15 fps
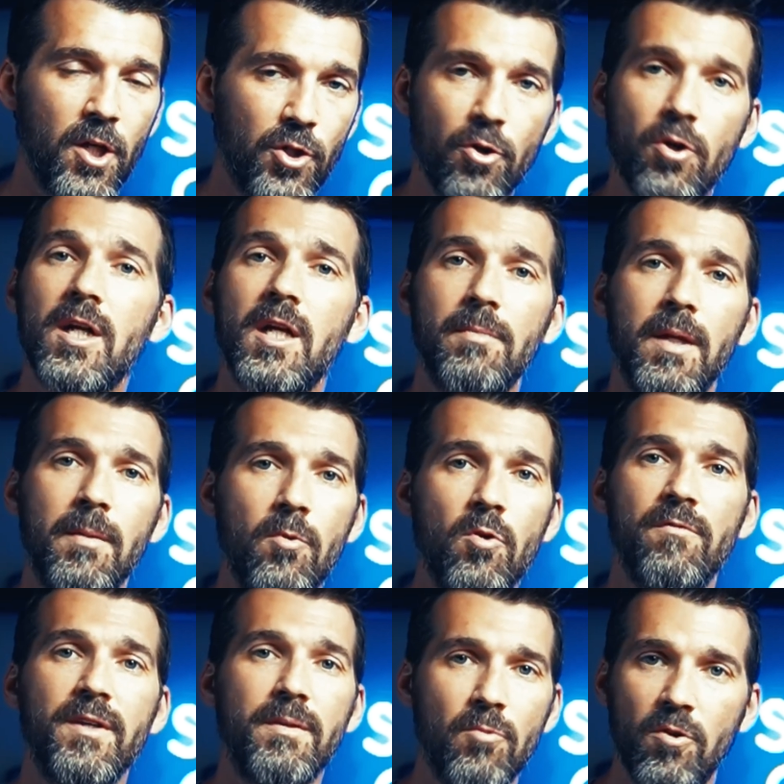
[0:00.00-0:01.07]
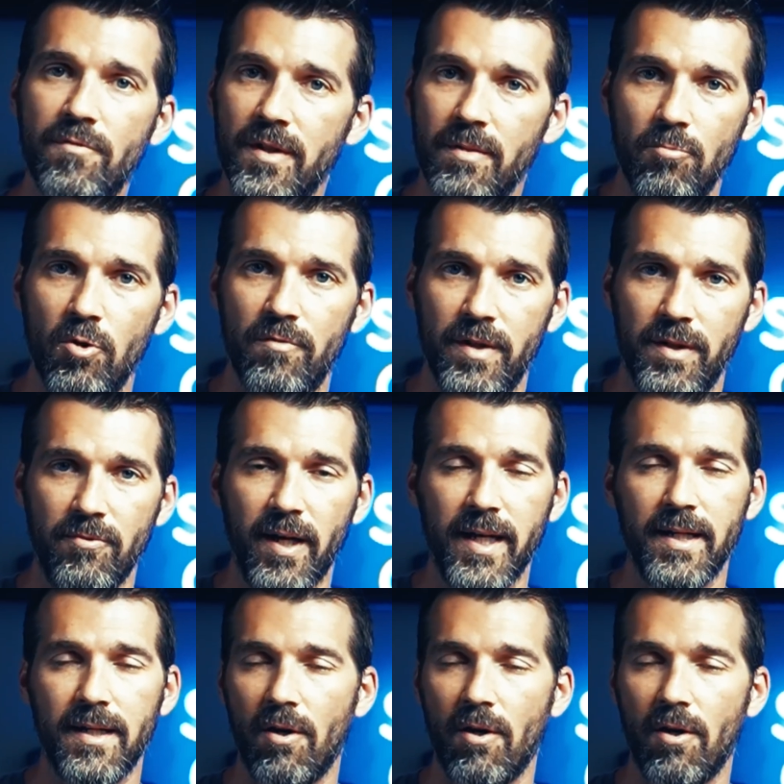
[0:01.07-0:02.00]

you're going to be moving, moving, moving, right?